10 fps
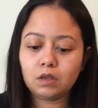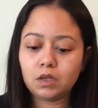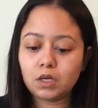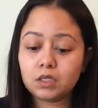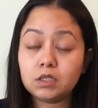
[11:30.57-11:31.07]

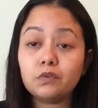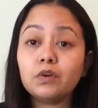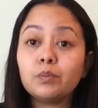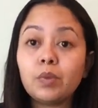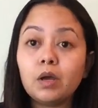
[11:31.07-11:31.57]
in a
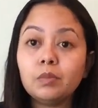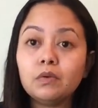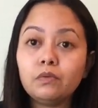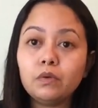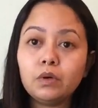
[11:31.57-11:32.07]
different pot
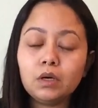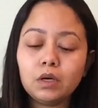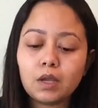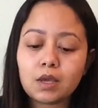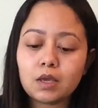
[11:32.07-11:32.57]

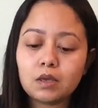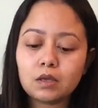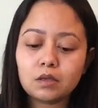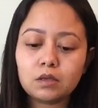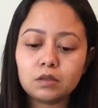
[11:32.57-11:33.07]
before,
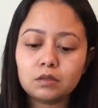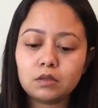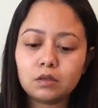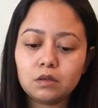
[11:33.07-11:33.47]
and